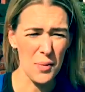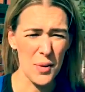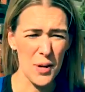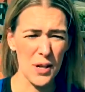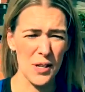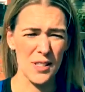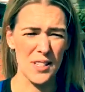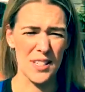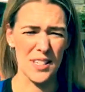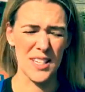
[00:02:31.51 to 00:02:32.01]

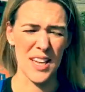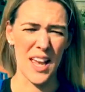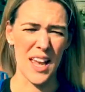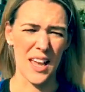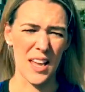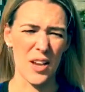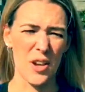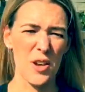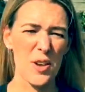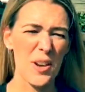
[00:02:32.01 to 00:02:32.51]
world
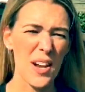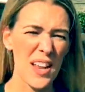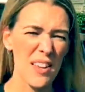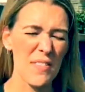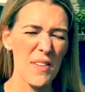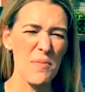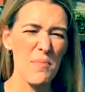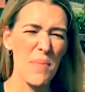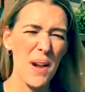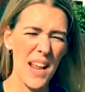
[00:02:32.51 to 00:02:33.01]
today who
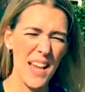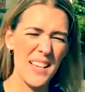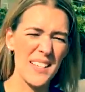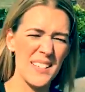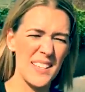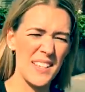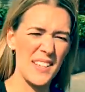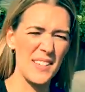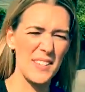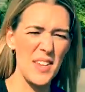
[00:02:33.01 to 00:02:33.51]
live in
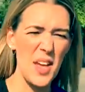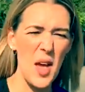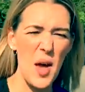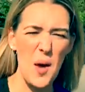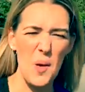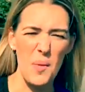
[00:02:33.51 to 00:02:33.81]
places